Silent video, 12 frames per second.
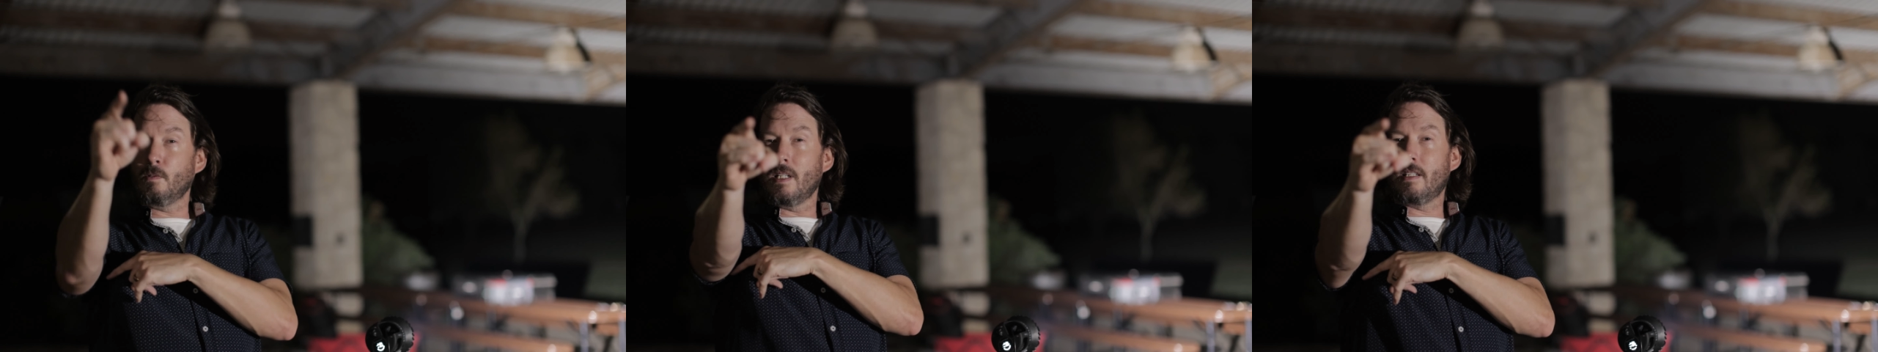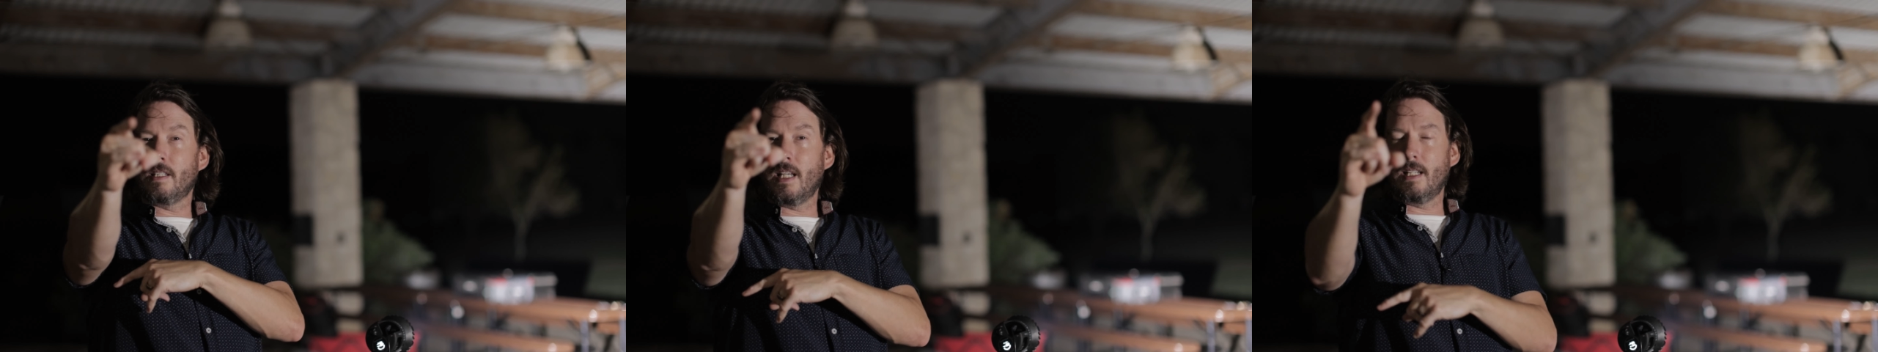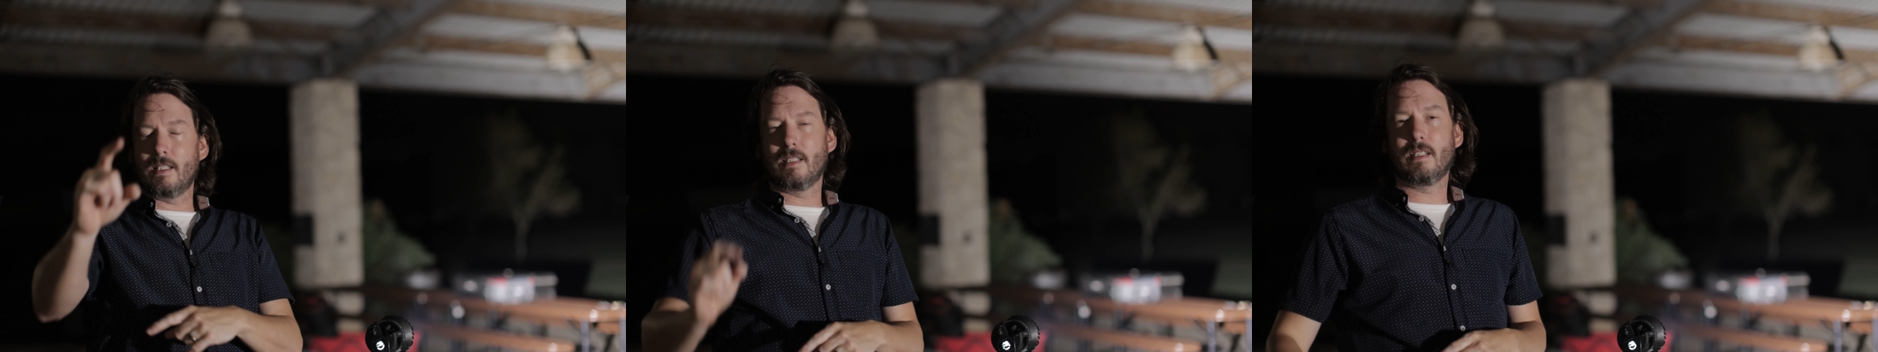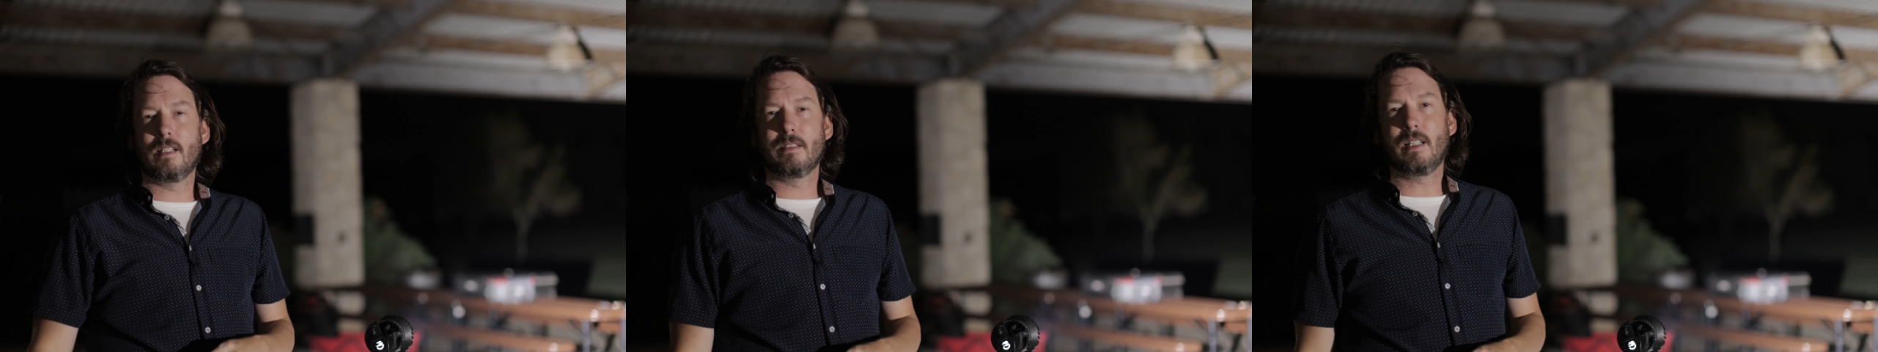You went to
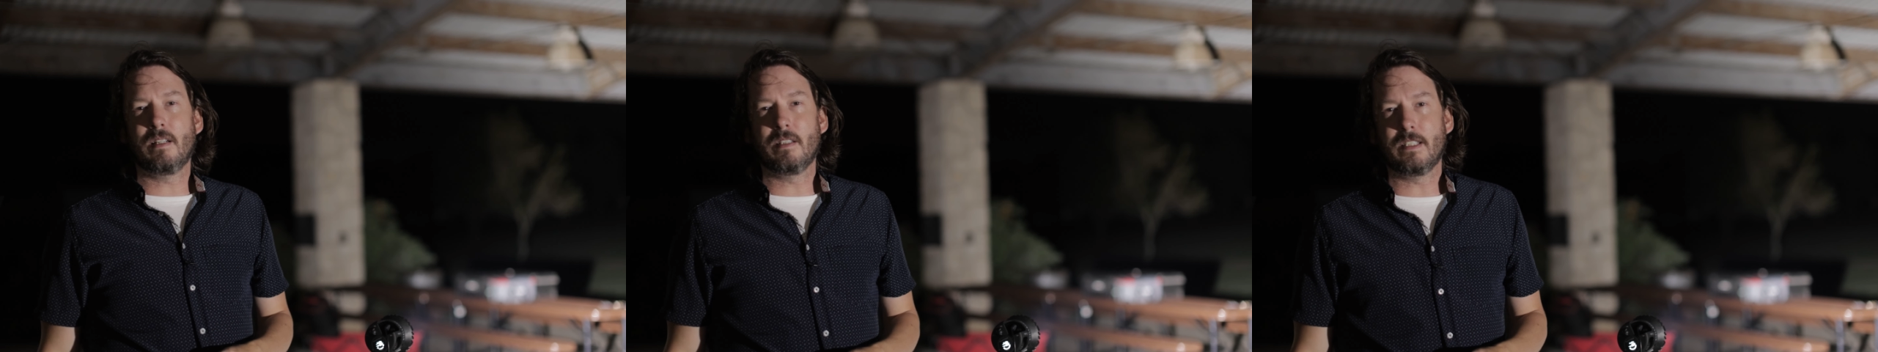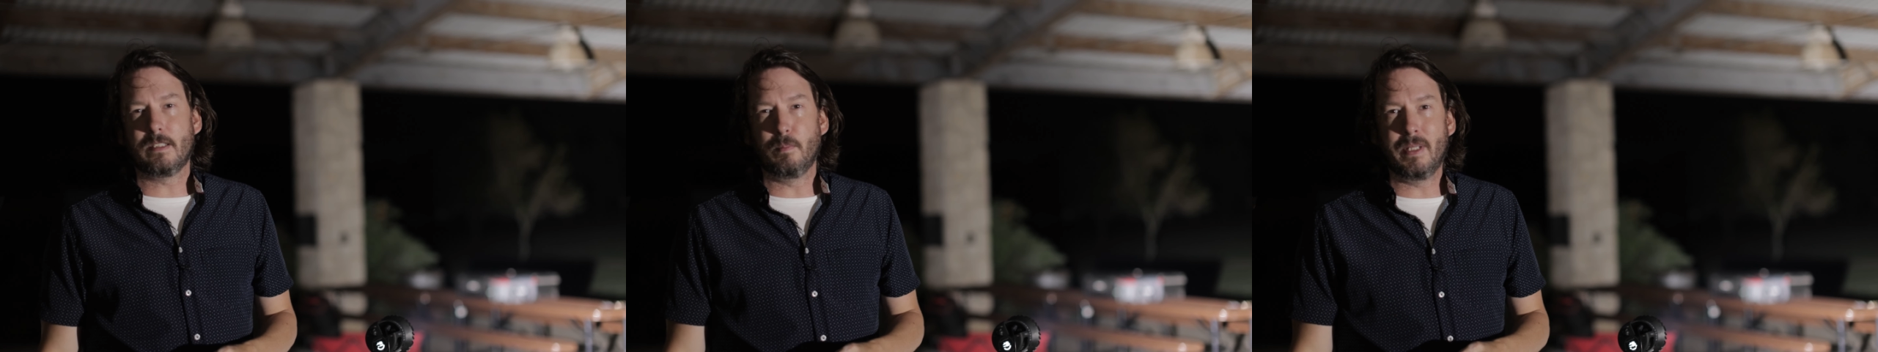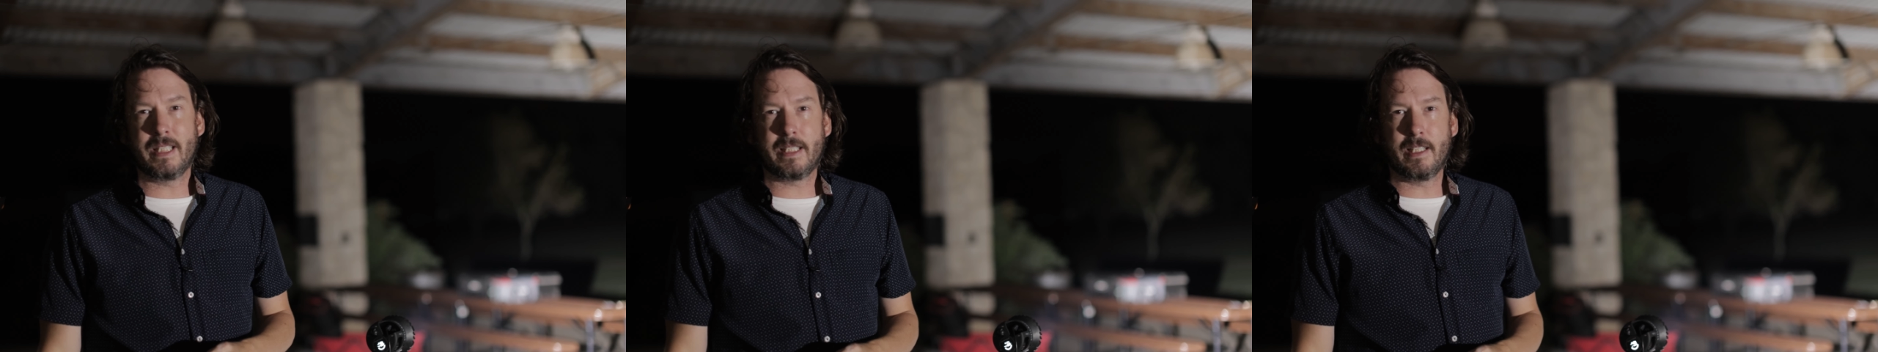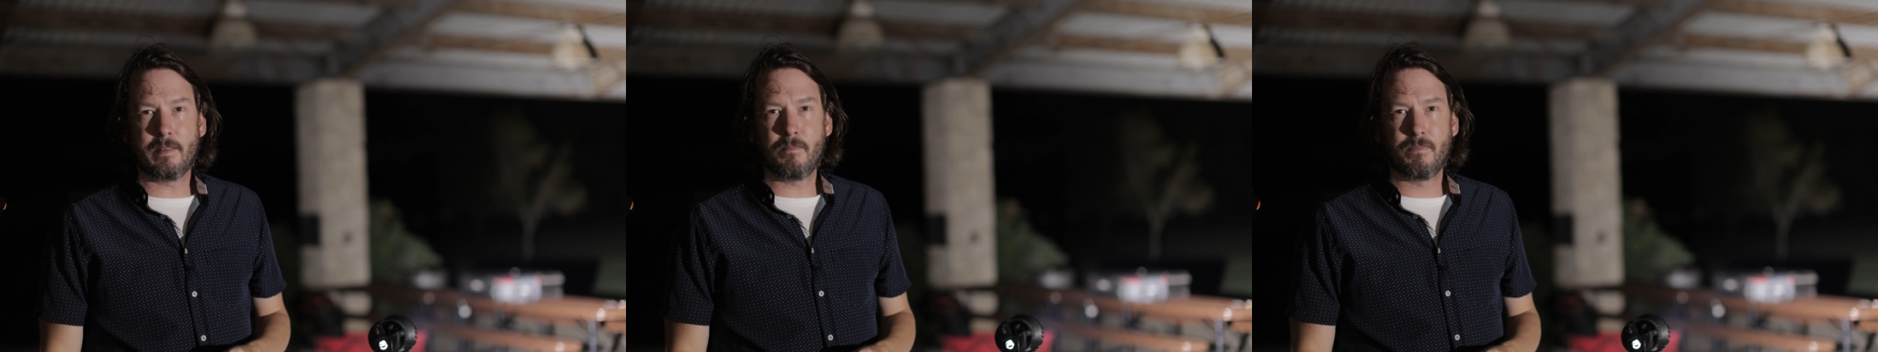that down in the
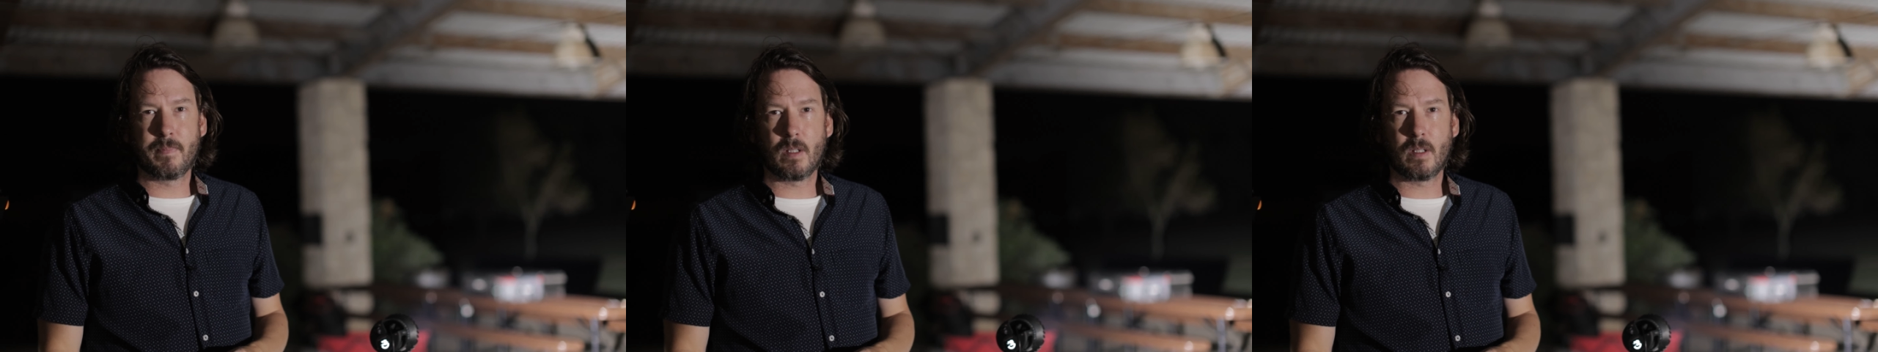Dominican,